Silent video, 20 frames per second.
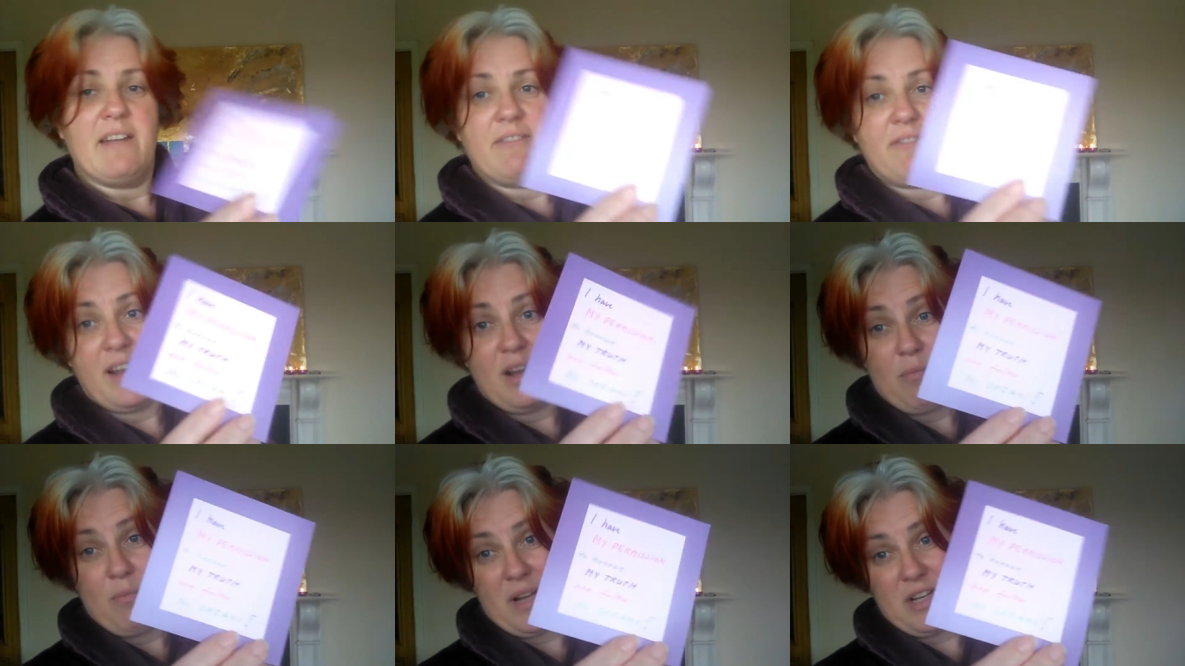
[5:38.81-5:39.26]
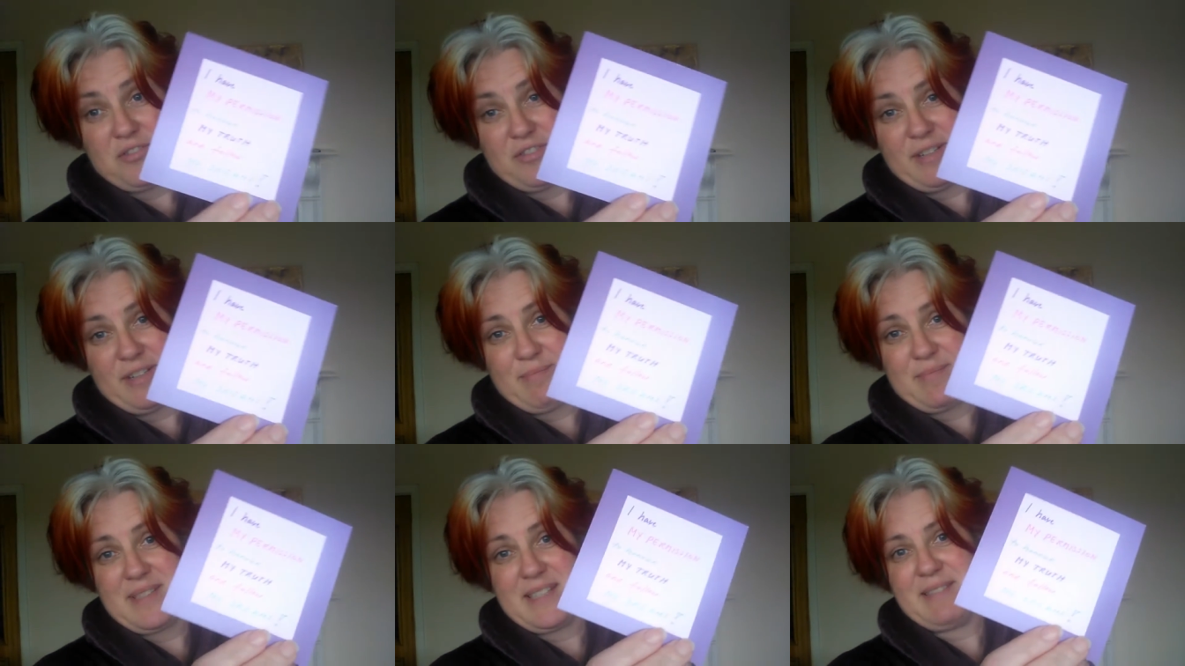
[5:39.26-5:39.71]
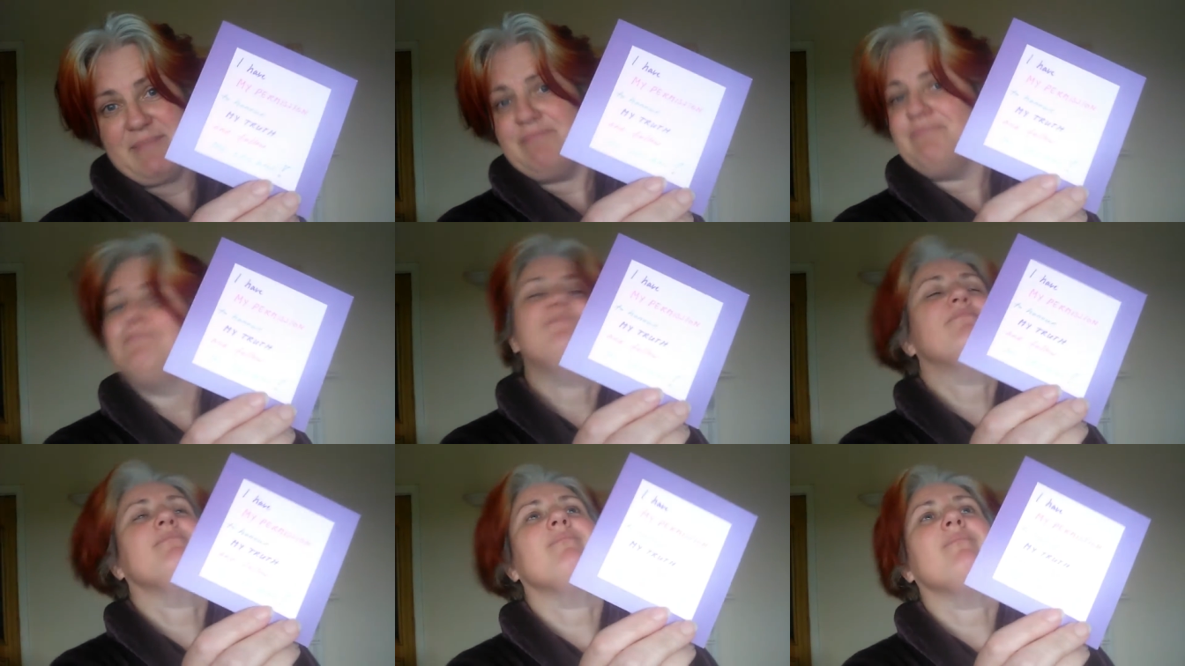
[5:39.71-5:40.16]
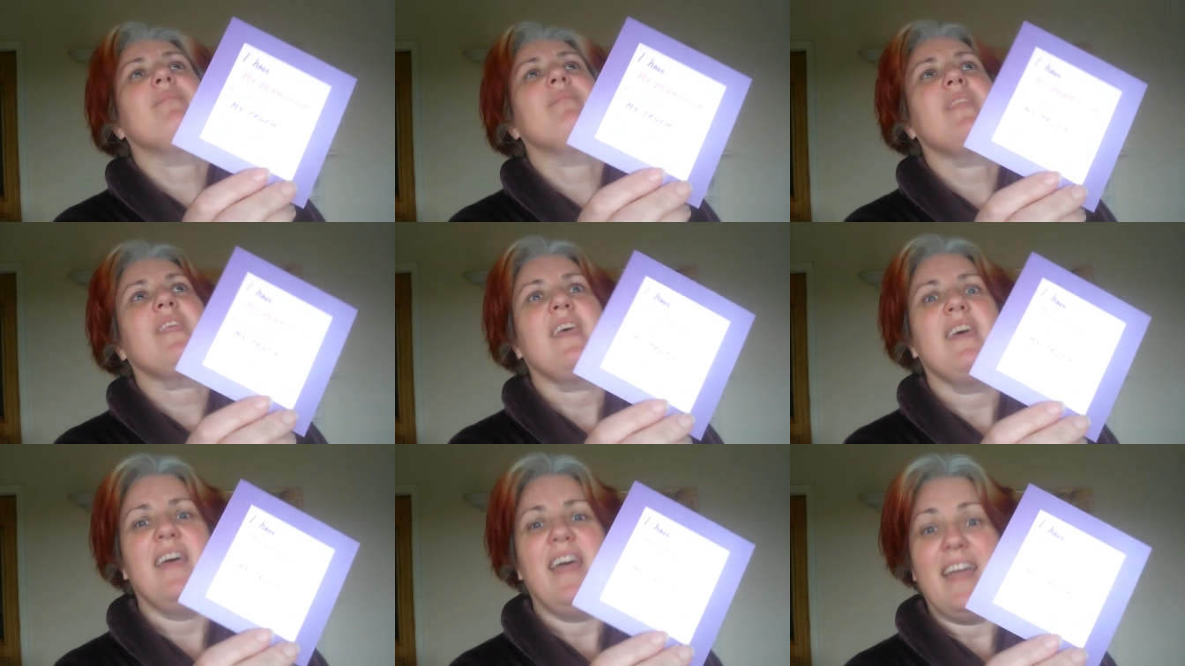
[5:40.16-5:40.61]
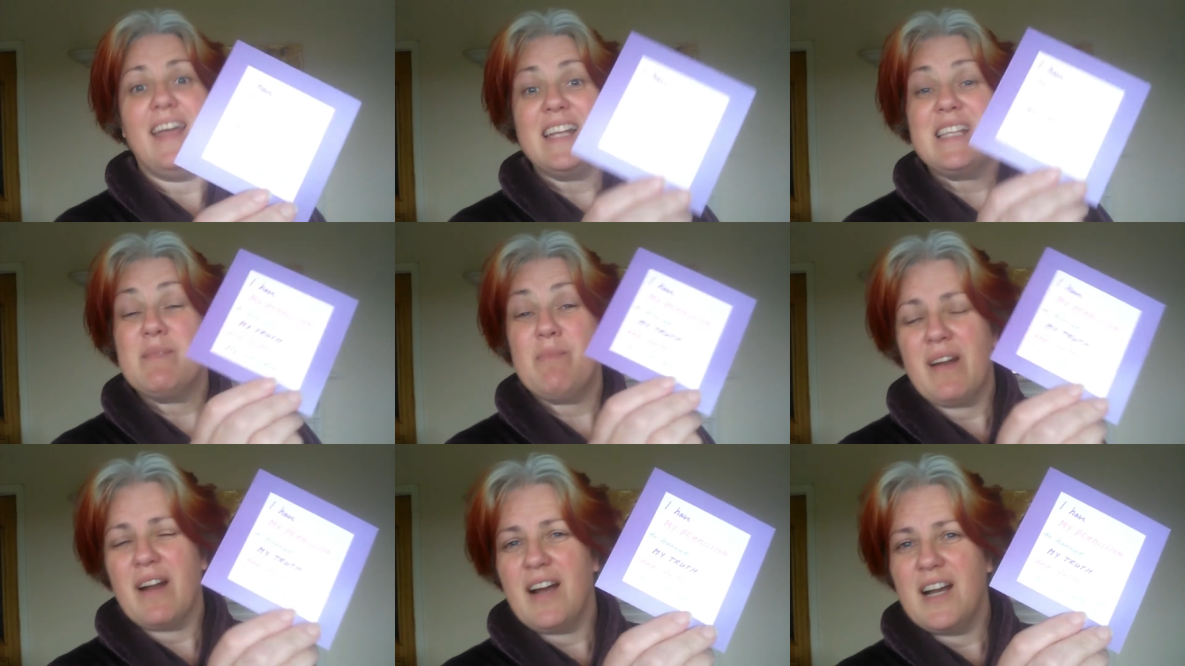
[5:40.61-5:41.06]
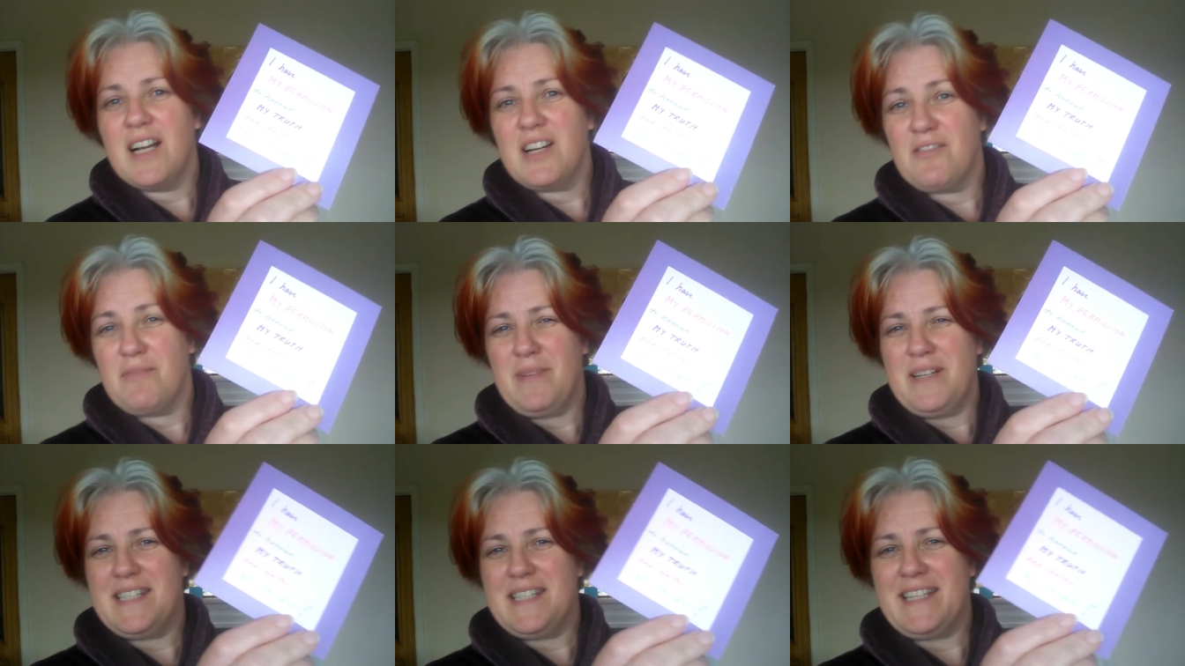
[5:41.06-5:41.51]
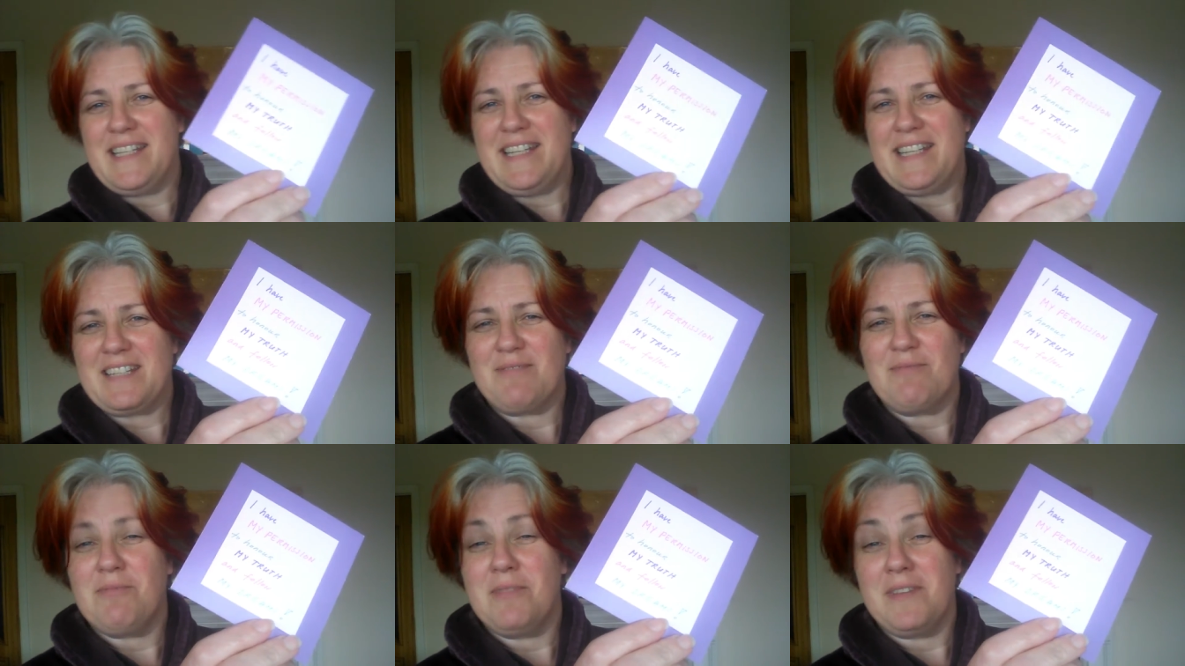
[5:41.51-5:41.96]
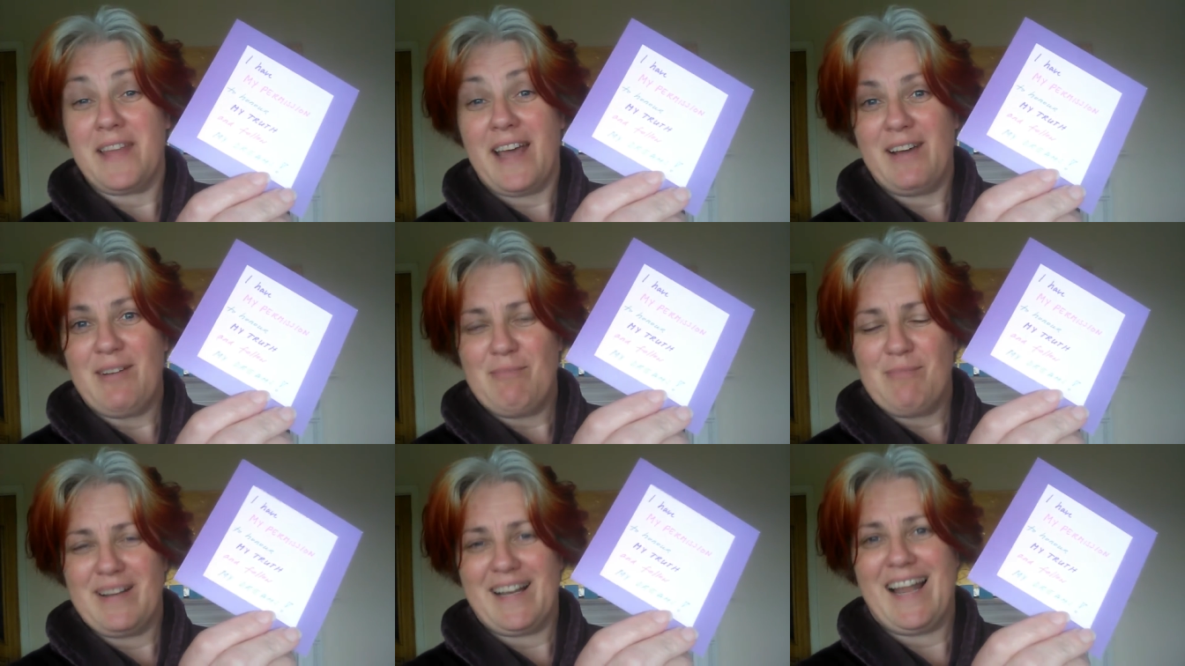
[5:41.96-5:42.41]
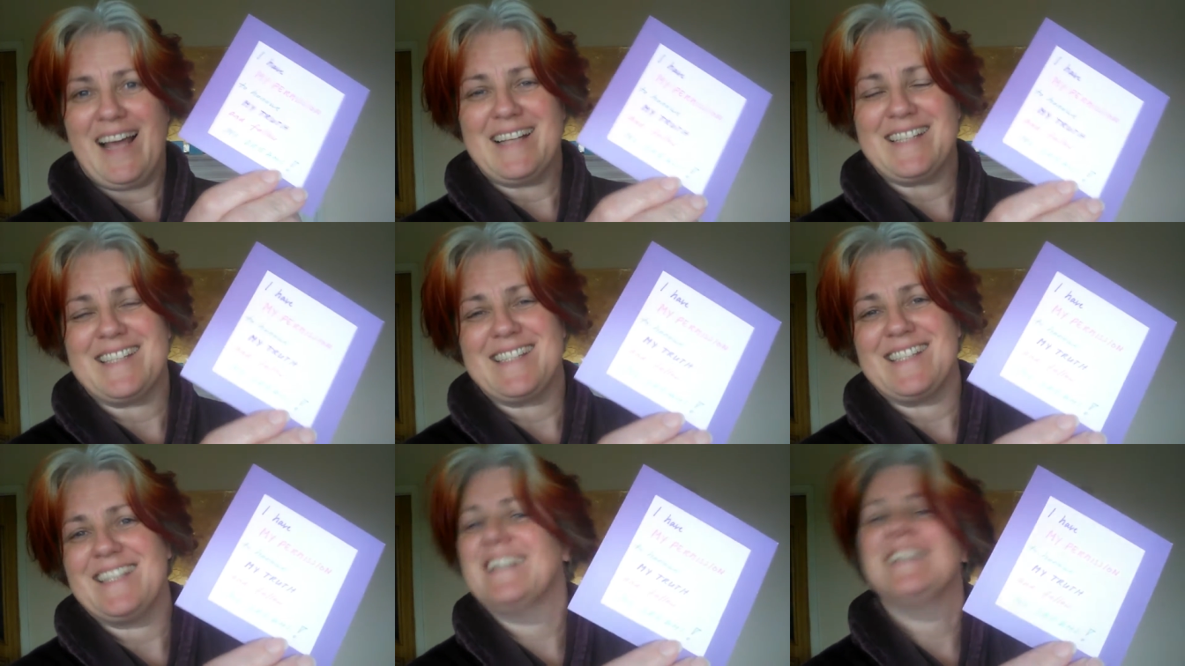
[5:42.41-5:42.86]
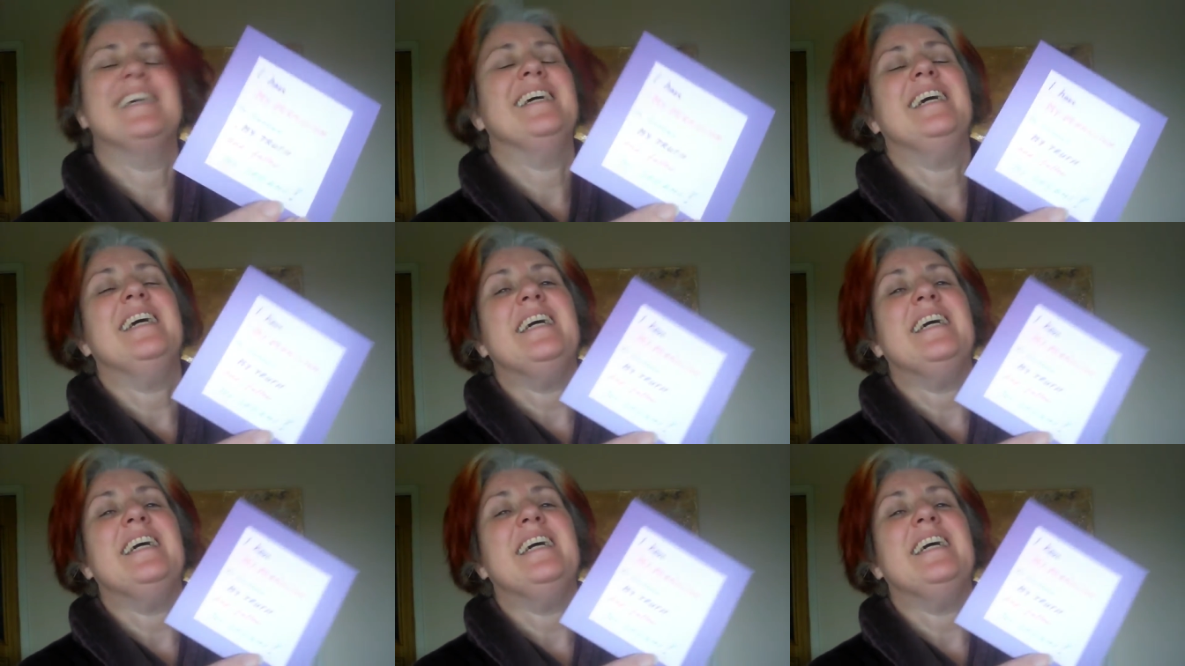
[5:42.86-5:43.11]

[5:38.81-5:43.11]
and follow my dreams. Eh, it's a bit harder for me to see it without my glasses on.